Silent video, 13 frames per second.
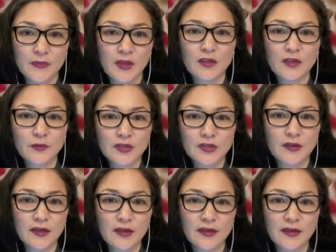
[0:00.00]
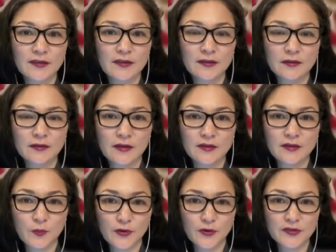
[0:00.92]
rotunda at the
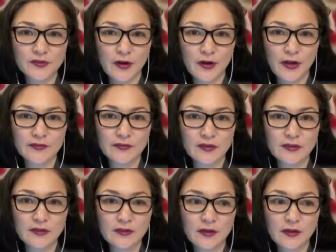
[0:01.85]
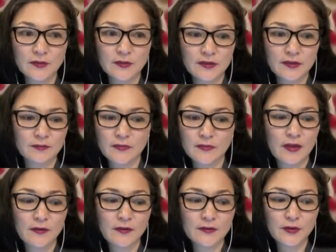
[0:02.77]
Morris graves, and it was a
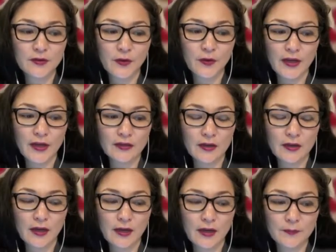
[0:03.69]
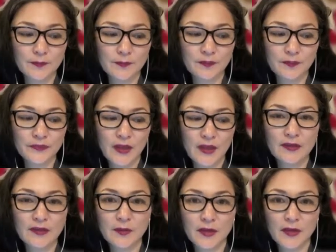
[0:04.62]
great
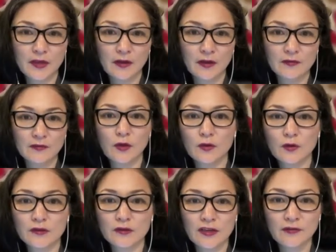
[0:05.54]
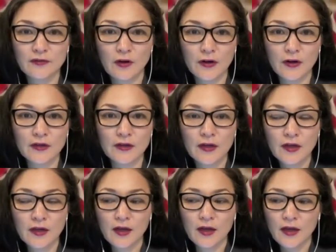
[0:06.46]
exhibit of local Native art.
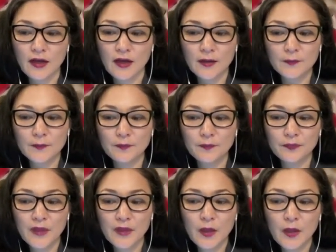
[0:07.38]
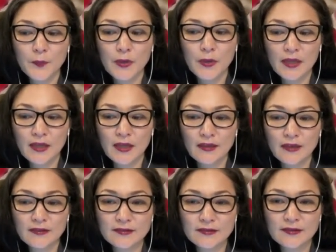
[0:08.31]
But
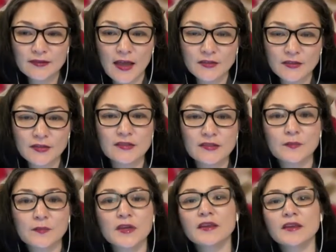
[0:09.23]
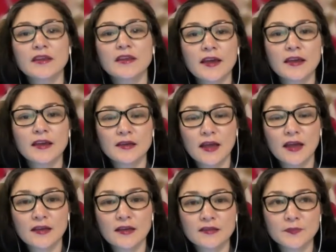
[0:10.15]
he's actually somebody that
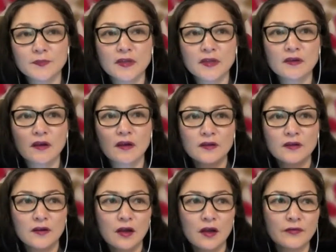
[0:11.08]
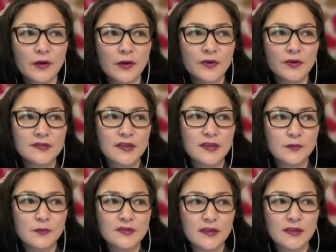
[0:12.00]
has been on our cover. I want to say it
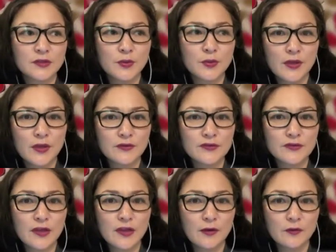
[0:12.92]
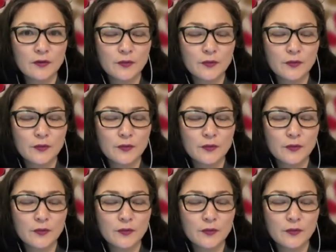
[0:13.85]
was like 2 years ago,